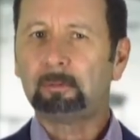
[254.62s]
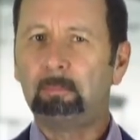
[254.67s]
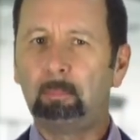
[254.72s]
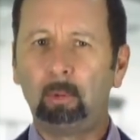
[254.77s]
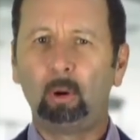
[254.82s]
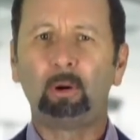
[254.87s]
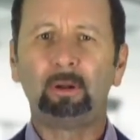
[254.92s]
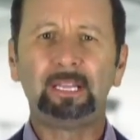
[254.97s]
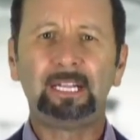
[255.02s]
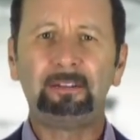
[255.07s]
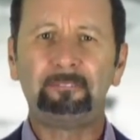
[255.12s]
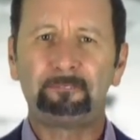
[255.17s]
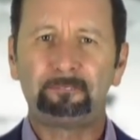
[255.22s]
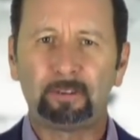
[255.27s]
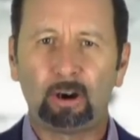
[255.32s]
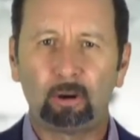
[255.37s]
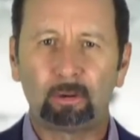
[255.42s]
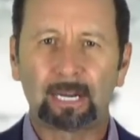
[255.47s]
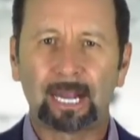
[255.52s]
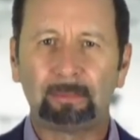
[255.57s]
More than
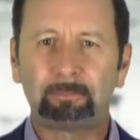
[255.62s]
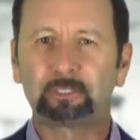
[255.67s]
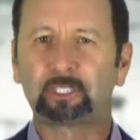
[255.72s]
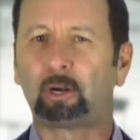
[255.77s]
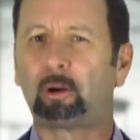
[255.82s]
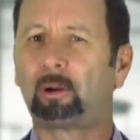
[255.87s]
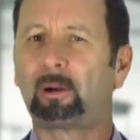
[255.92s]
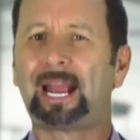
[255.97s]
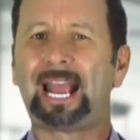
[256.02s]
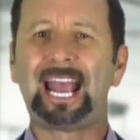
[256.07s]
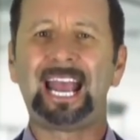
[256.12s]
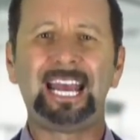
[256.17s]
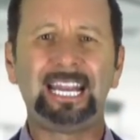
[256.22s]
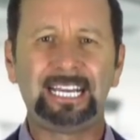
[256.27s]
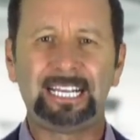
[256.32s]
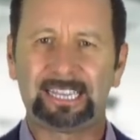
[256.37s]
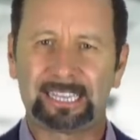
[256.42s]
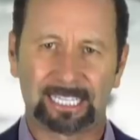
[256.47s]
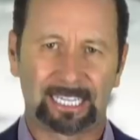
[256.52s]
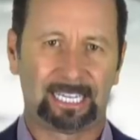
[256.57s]
phone ups or
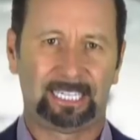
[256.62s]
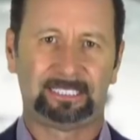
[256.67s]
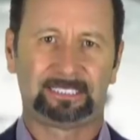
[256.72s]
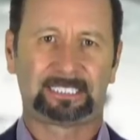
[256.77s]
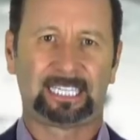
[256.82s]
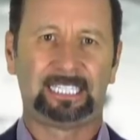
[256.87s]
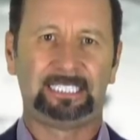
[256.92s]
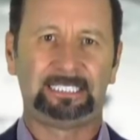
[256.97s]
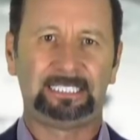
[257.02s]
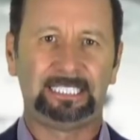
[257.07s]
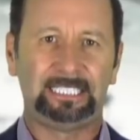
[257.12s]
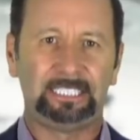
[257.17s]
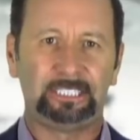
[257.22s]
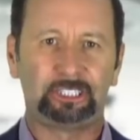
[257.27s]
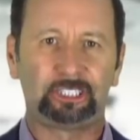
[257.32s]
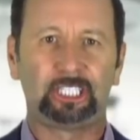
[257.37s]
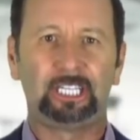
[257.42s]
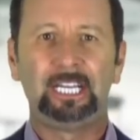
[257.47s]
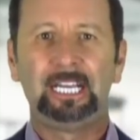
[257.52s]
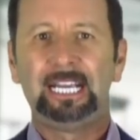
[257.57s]
anything else I
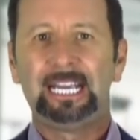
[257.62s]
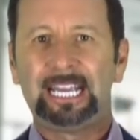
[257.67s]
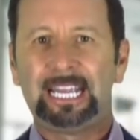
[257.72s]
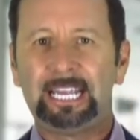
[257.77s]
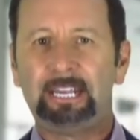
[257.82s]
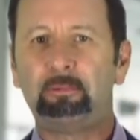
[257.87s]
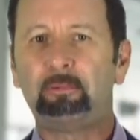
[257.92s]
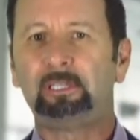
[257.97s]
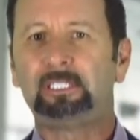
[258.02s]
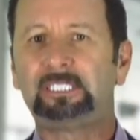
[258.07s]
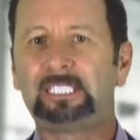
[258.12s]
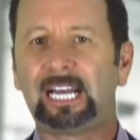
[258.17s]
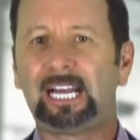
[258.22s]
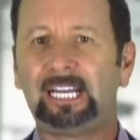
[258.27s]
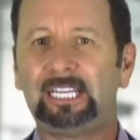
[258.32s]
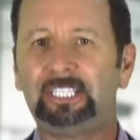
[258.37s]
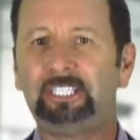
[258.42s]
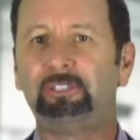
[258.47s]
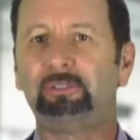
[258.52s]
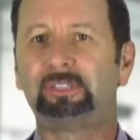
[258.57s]
teach, he would
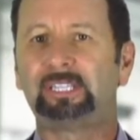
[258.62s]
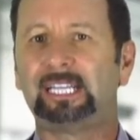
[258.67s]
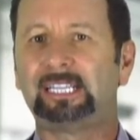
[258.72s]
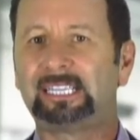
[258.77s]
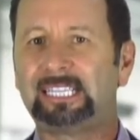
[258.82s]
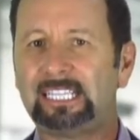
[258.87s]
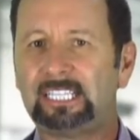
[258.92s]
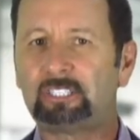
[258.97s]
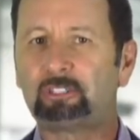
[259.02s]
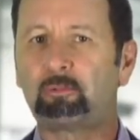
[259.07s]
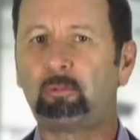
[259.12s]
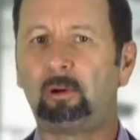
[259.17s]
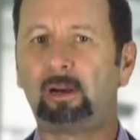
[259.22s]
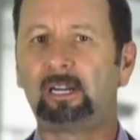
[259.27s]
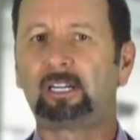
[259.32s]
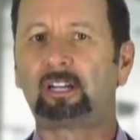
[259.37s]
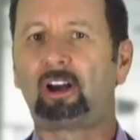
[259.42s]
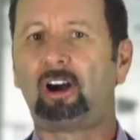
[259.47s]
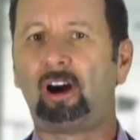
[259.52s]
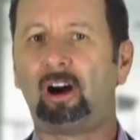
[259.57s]
tell you that this
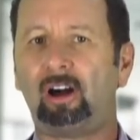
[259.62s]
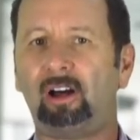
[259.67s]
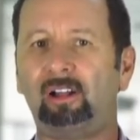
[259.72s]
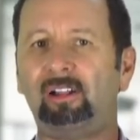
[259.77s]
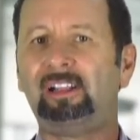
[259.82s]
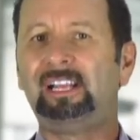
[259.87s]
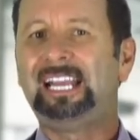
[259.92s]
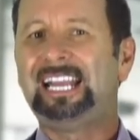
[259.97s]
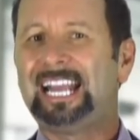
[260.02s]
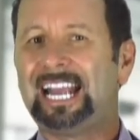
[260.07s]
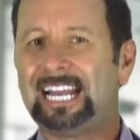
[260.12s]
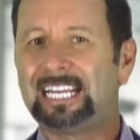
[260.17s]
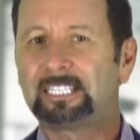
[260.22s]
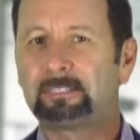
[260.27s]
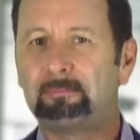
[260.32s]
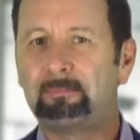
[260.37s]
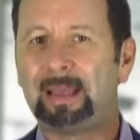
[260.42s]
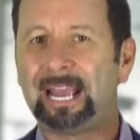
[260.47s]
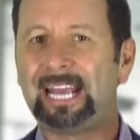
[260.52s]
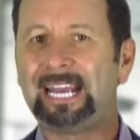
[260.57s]
one call has
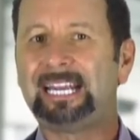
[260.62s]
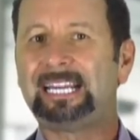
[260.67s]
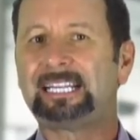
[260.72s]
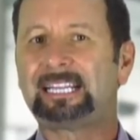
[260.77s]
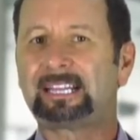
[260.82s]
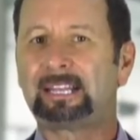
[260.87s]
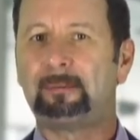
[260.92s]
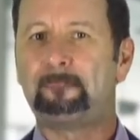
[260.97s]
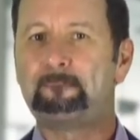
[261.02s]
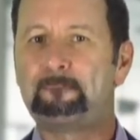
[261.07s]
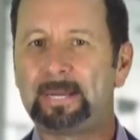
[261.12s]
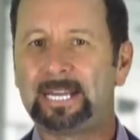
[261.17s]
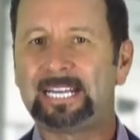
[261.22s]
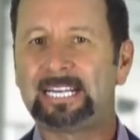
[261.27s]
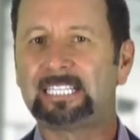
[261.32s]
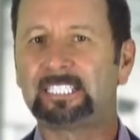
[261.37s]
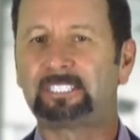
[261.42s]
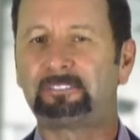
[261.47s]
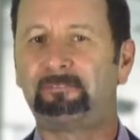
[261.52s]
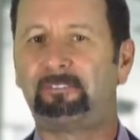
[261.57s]
made the
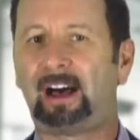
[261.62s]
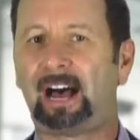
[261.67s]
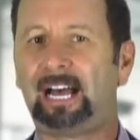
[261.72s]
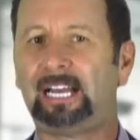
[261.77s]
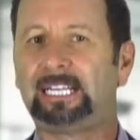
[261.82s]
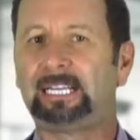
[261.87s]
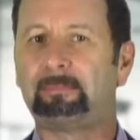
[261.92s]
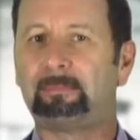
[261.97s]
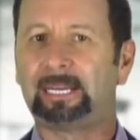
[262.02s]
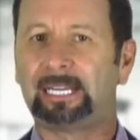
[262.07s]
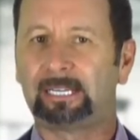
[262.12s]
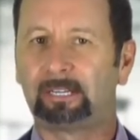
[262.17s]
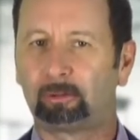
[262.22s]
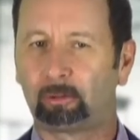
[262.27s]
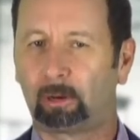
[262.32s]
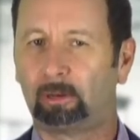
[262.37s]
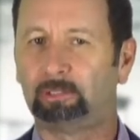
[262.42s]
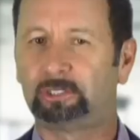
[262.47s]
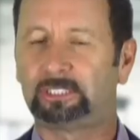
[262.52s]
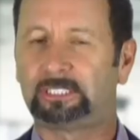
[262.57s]
biggest volume and
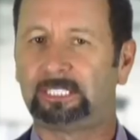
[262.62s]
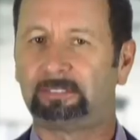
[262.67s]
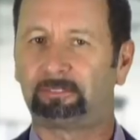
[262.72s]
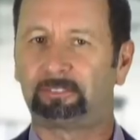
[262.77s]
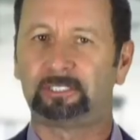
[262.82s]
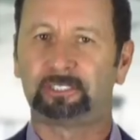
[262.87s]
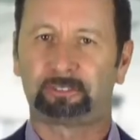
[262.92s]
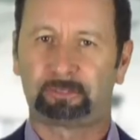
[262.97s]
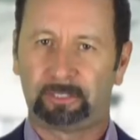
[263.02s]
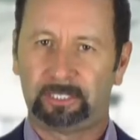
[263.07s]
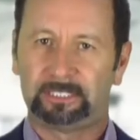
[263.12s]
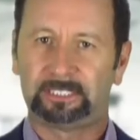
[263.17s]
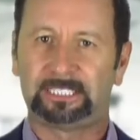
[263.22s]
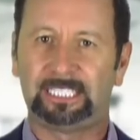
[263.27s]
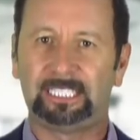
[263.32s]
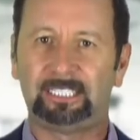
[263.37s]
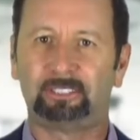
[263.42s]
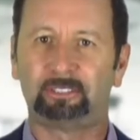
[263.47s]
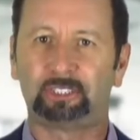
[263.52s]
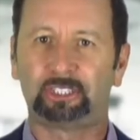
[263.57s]
gross difference for his
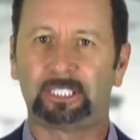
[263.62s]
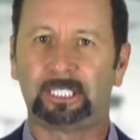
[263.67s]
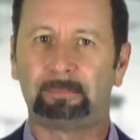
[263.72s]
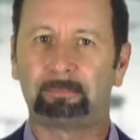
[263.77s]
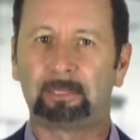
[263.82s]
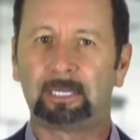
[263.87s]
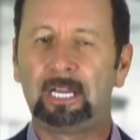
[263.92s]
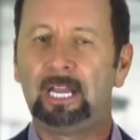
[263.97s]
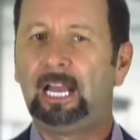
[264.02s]
dealership.